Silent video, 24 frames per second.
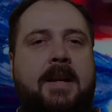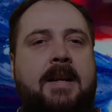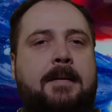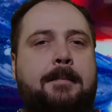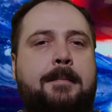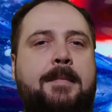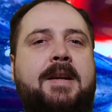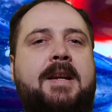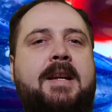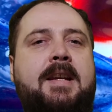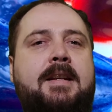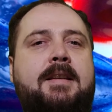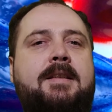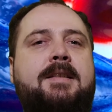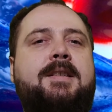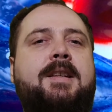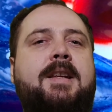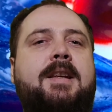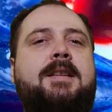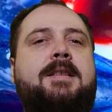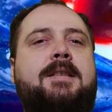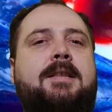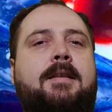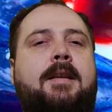he means
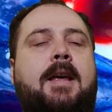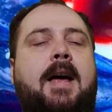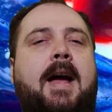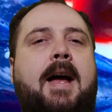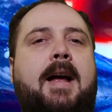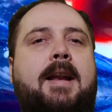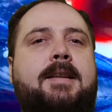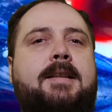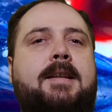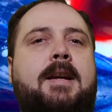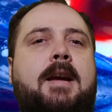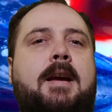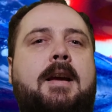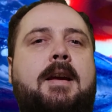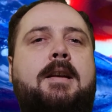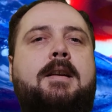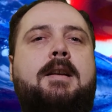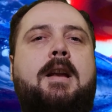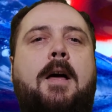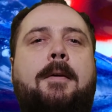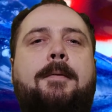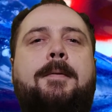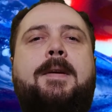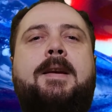is that
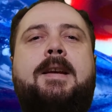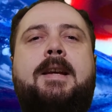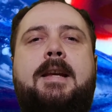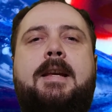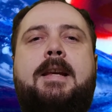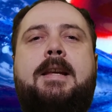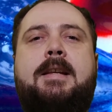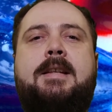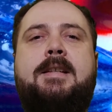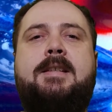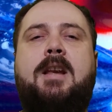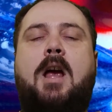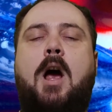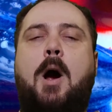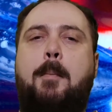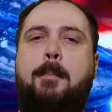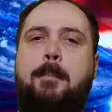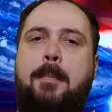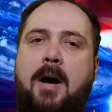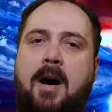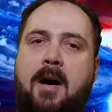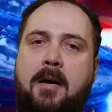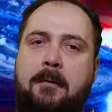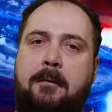nothing is
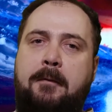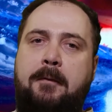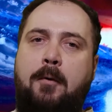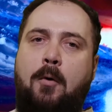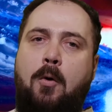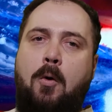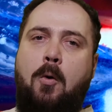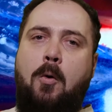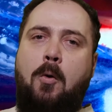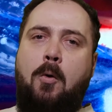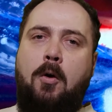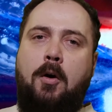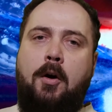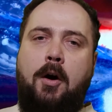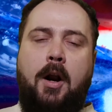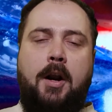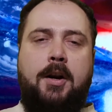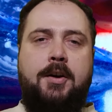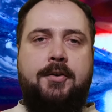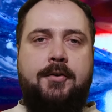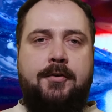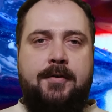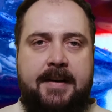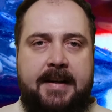above or
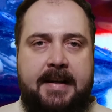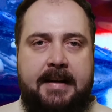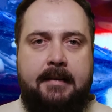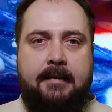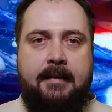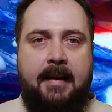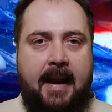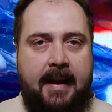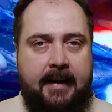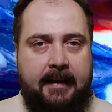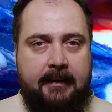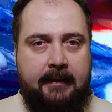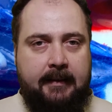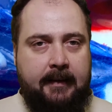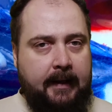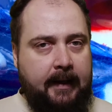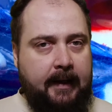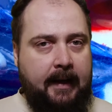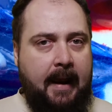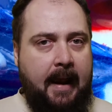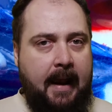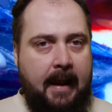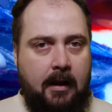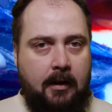underneath
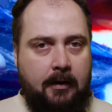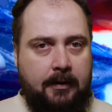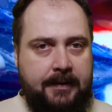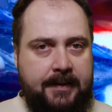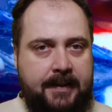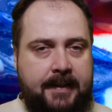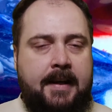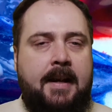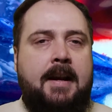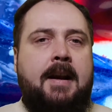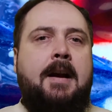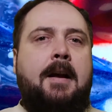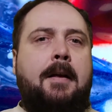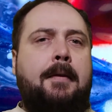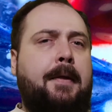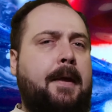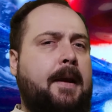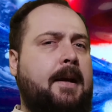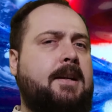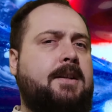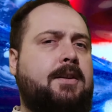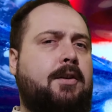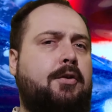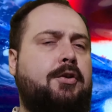anything else.
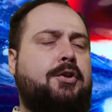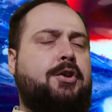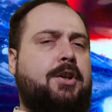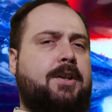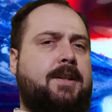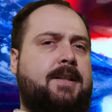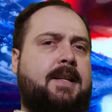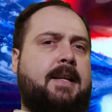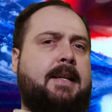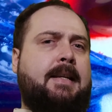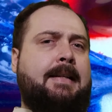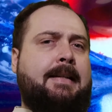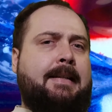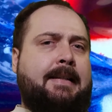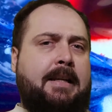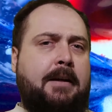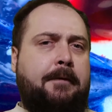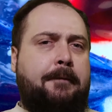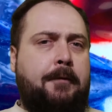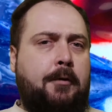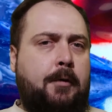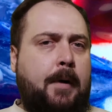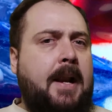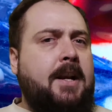Things are just
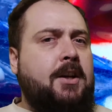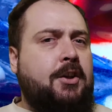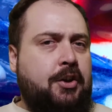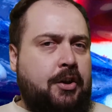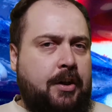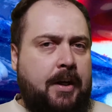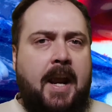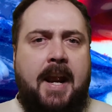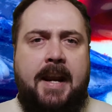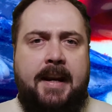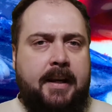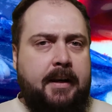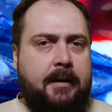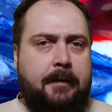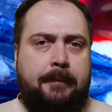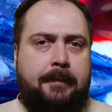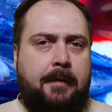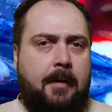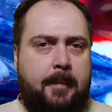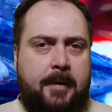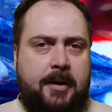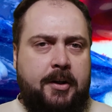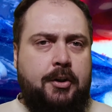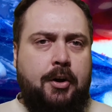differentiated
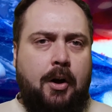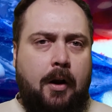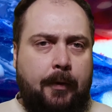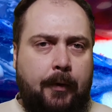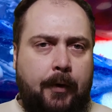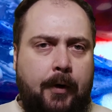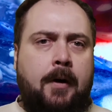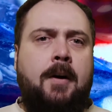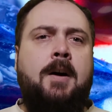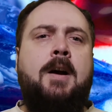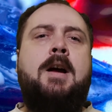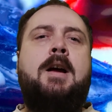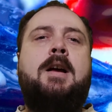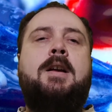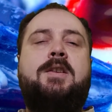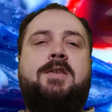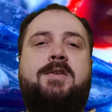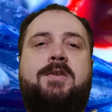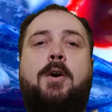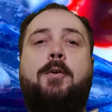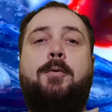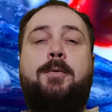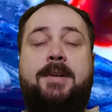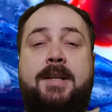from each other.
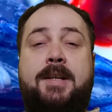So,